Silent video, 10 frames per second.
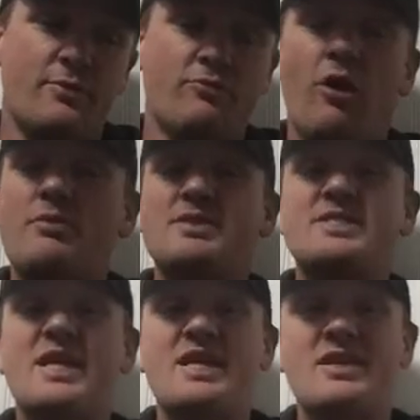
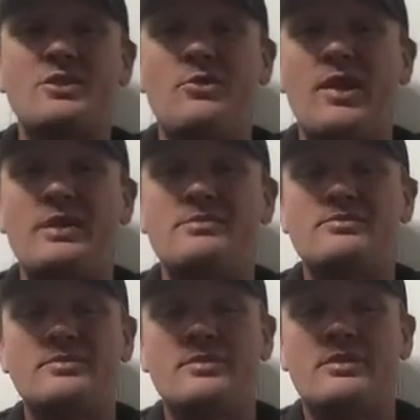Roman's gonna get the
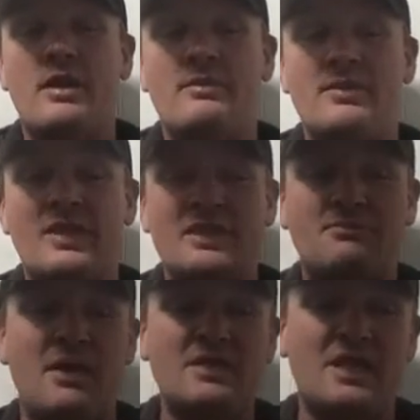win. I mean,
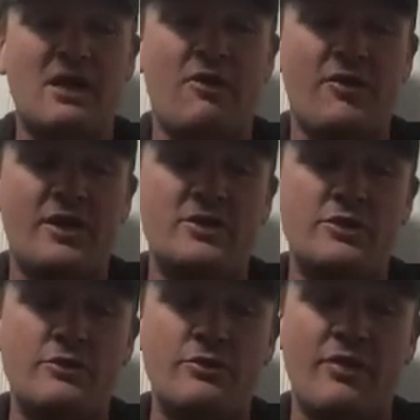that's basically all they can
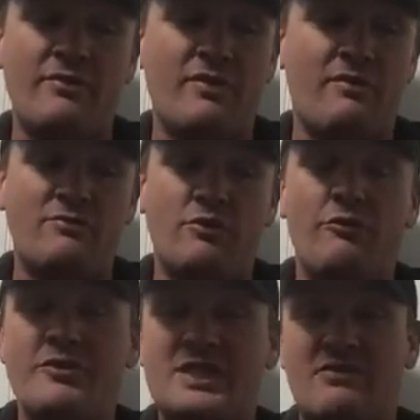do. They've
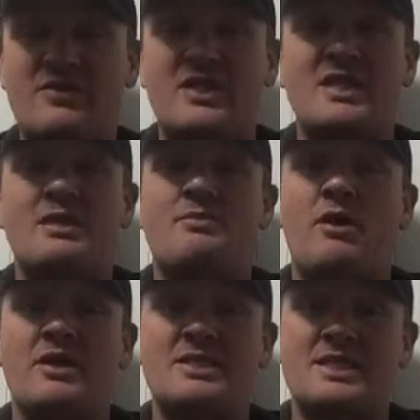told us everything that
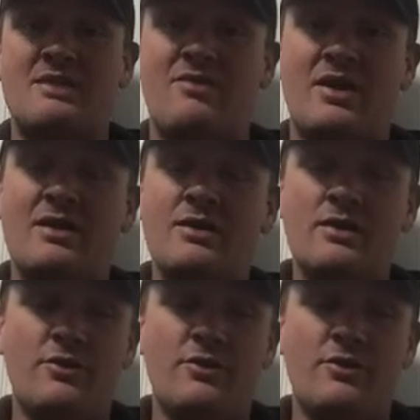Brock is leaving.